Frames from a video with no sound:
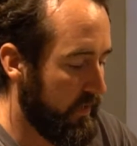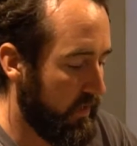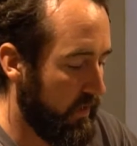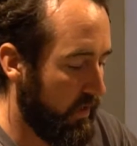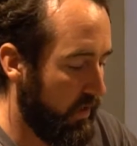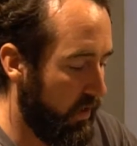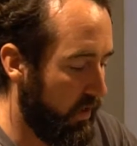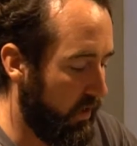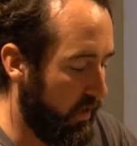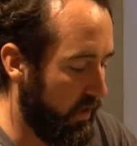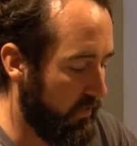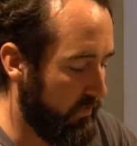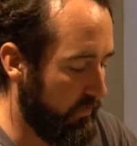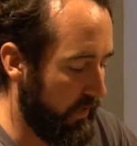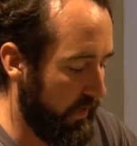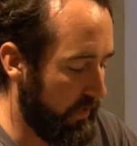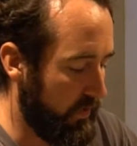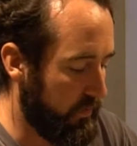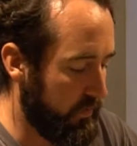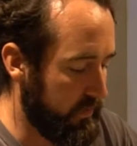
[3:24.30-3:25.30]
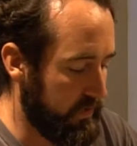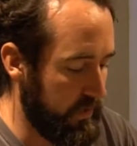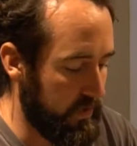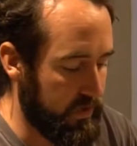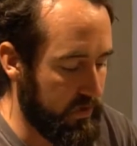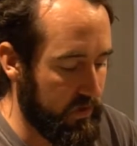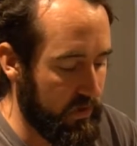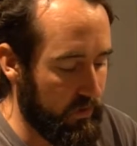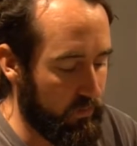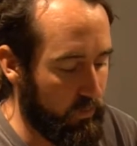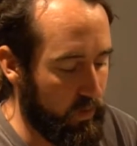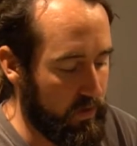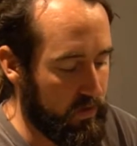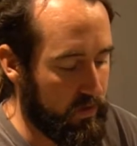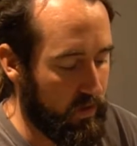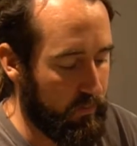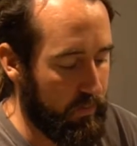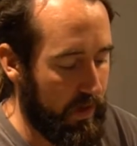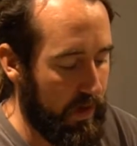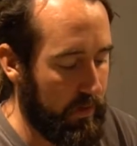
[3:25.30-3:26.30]
I've found a position in which
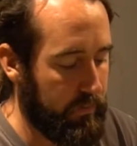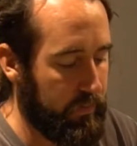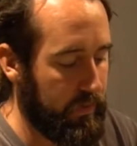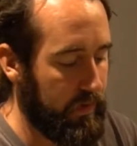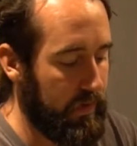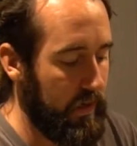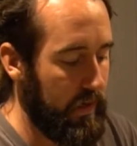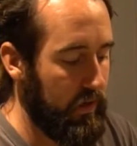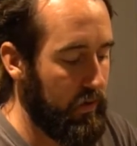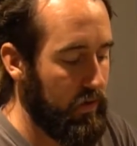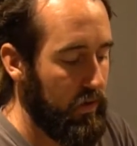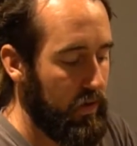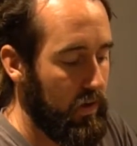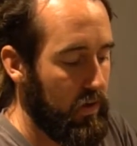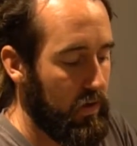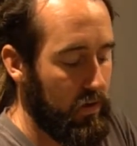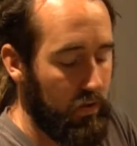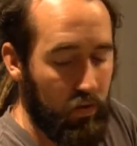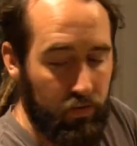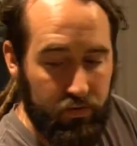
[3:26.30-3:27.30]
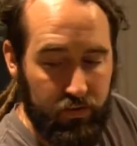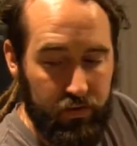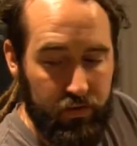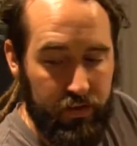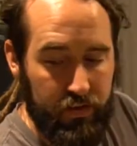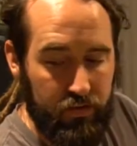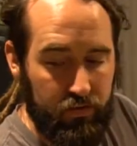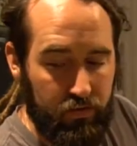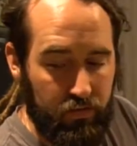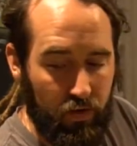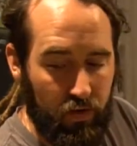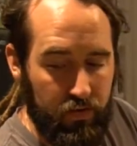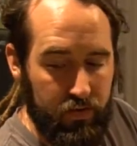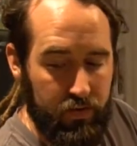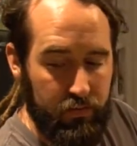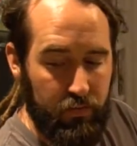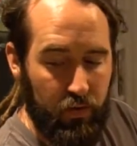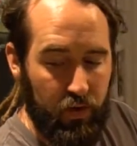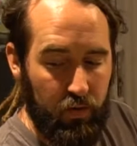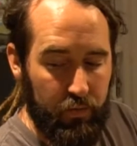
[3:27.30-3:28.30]
I'm happy now. Lots of these growths,
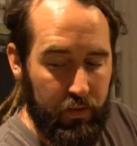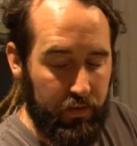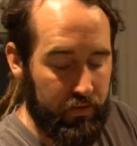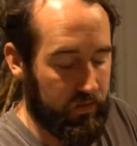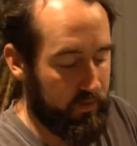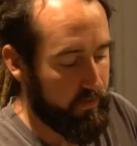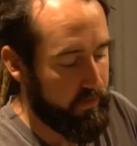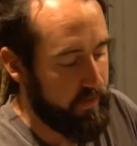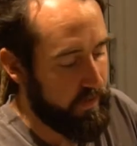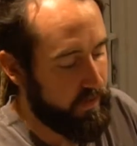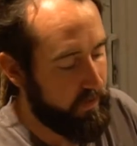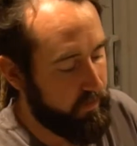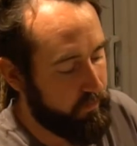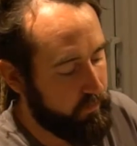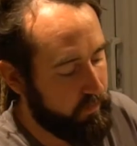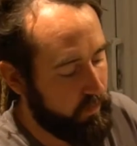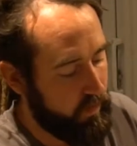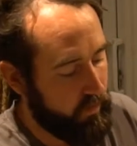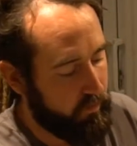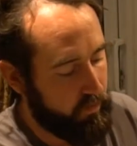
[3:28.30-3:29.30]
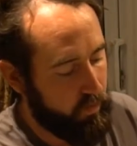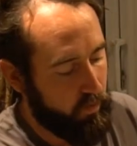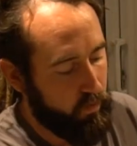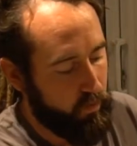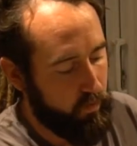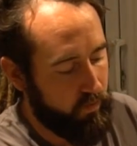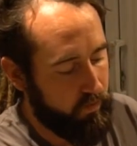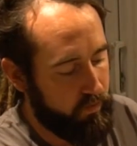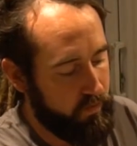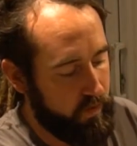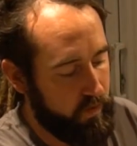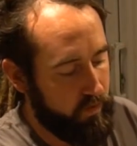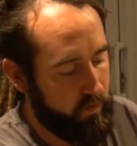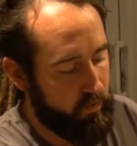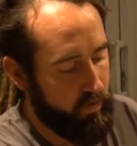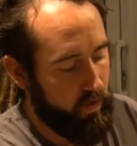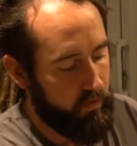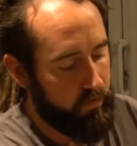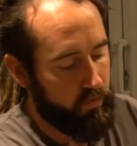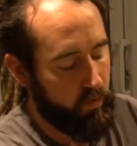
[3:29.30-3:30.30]
you might not be able to see them, but I've got all of the new
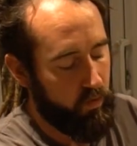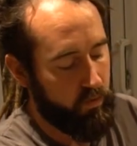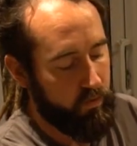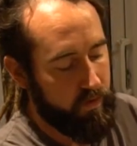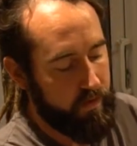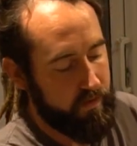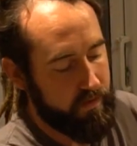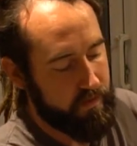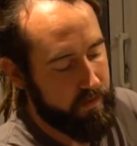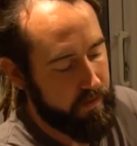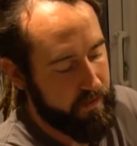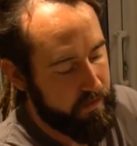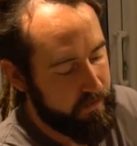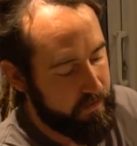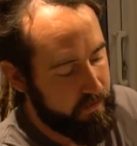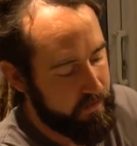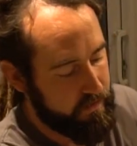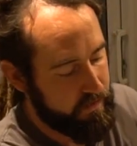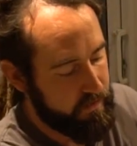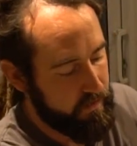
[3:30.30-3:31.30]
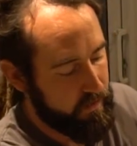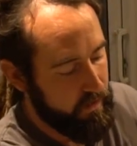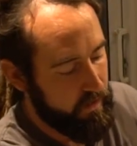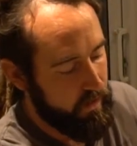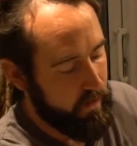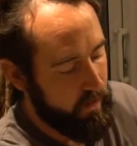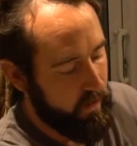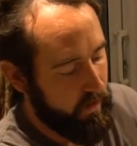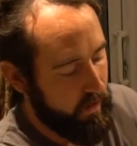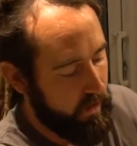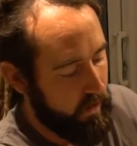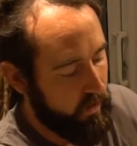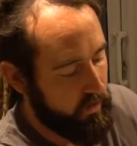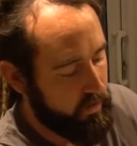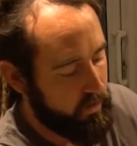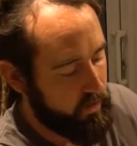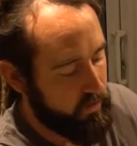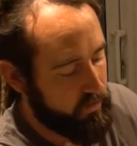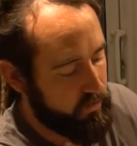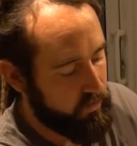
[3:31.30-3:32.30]
growths orientated a
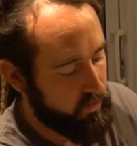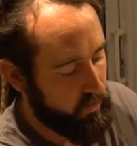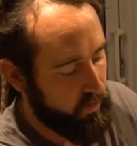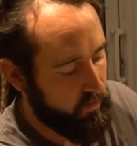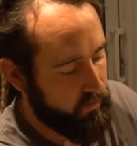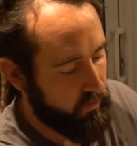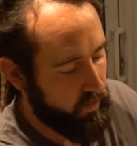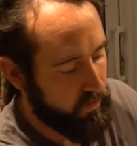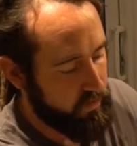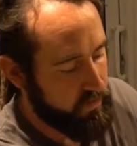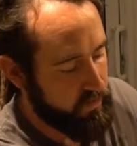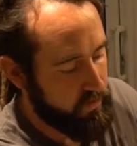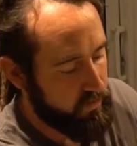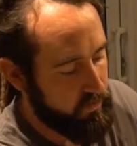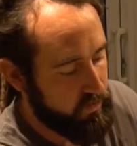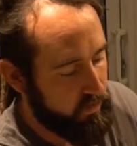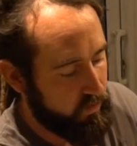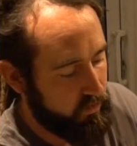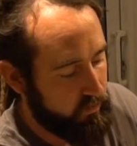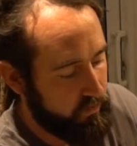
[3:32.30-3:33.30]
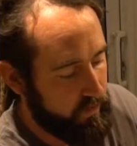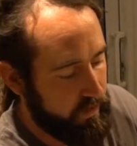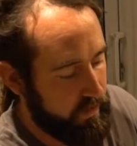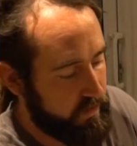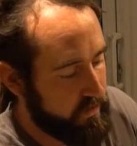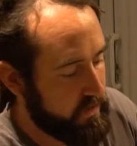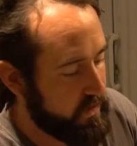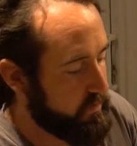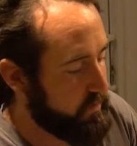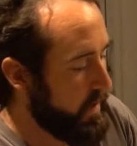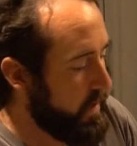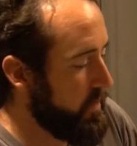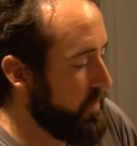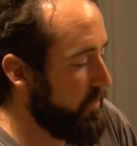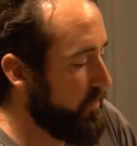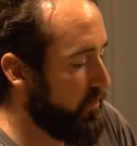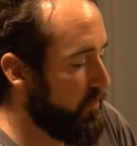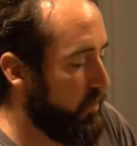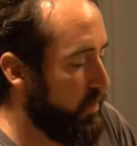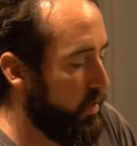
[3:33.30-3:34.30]
good sort of like 2 to 3 inches, maybe
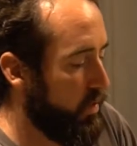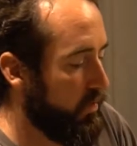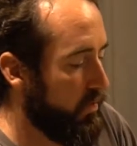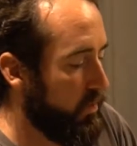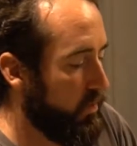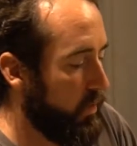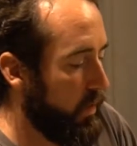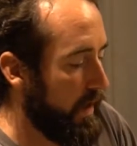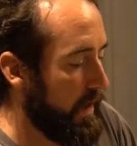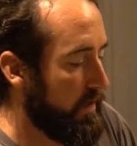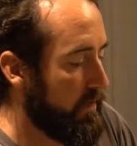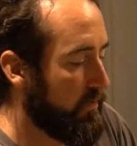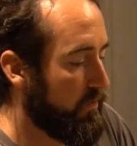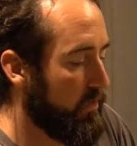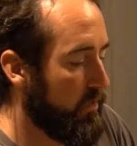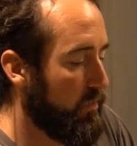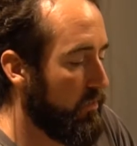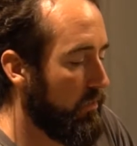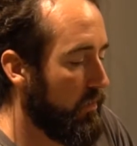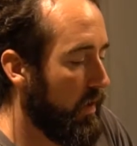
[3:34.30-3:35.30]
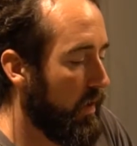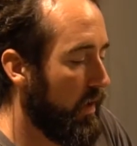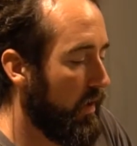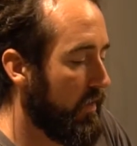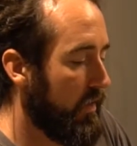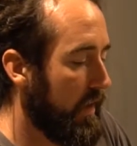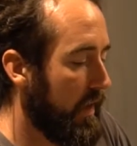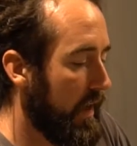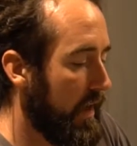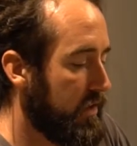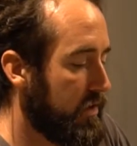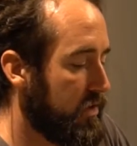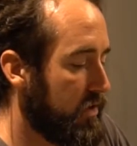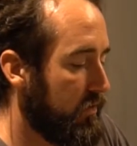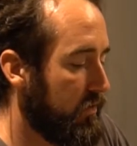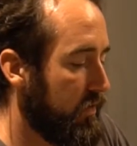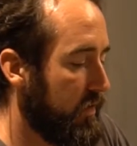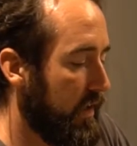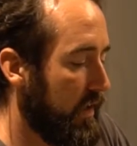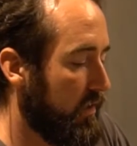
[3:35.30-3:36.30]
even more away from the edge
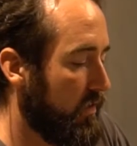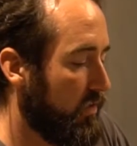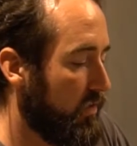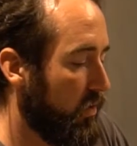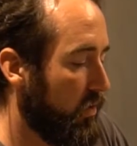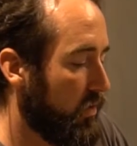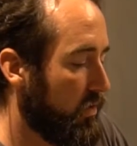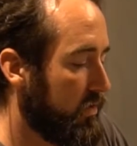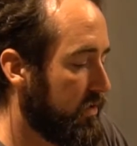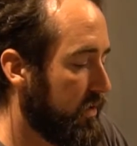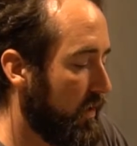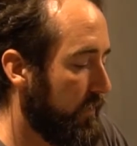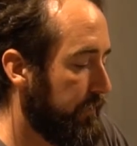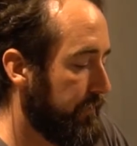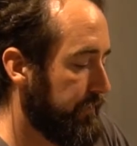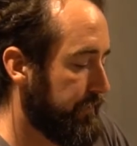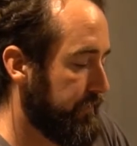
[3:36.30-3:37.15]
of the saucer,